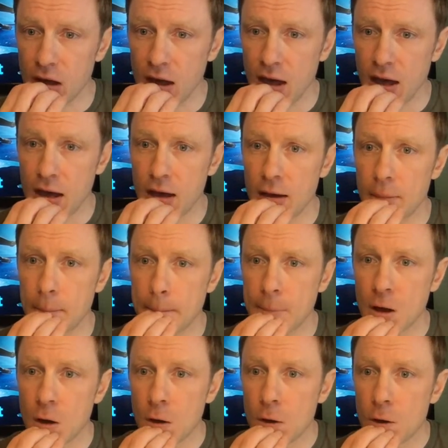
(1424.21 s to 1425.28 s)

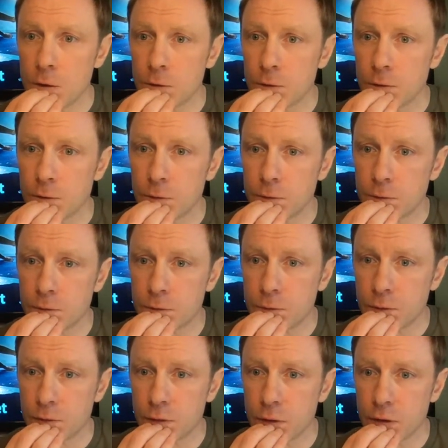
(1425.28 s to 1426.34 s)

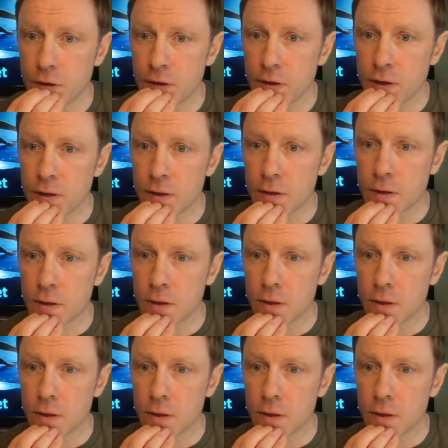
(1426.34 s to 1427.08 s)
We've got here,